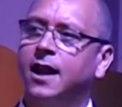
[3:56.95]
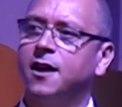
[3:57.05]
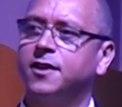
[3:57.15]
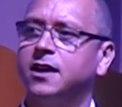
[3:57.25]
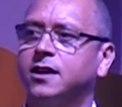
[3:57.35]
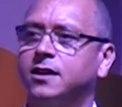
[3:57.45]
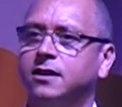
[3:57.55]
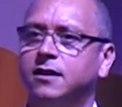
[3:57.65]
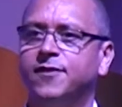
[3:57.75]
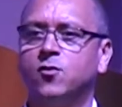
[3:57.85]
And I think
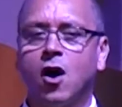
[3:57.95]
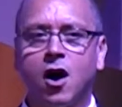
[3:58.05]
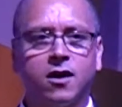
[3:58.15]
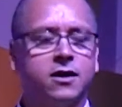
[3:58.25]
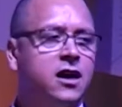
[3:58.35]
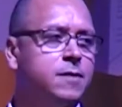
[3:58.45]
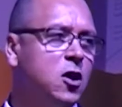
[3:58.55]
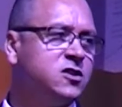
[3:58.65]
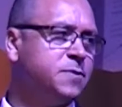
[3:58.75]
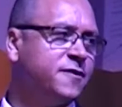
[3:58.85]
if you are
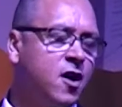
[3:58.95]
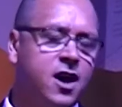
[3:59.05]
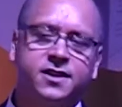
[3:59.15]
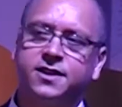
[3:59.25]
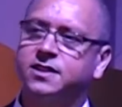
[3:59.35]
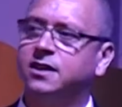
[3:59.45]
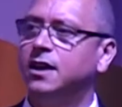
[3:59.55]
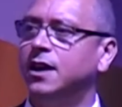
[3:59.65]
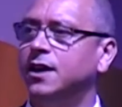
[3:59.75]
mostly providers,